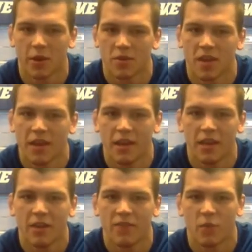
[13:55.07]
I was cutting to
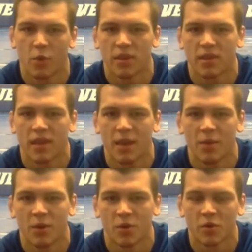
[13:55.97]
84 at the time,
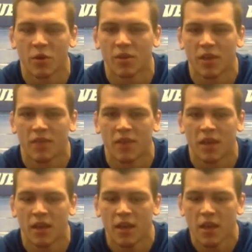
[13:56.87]
and it was a real tough
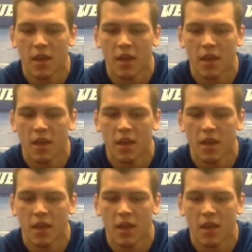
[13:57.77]
cut.